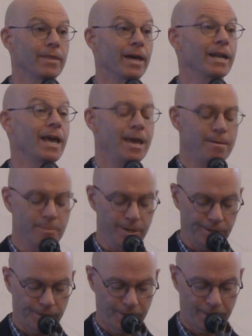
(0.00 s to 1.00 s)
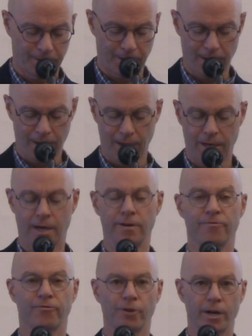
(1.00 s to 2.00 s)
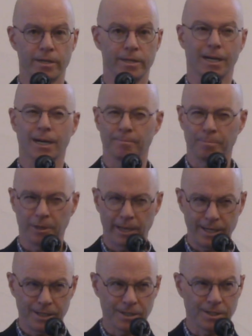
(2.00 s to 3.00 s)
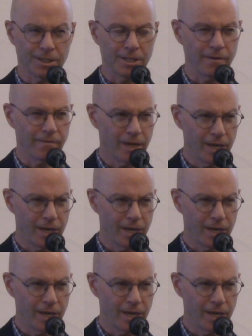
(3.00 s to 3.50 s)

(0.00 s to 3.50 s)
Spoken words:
that Amos confronted the complacency of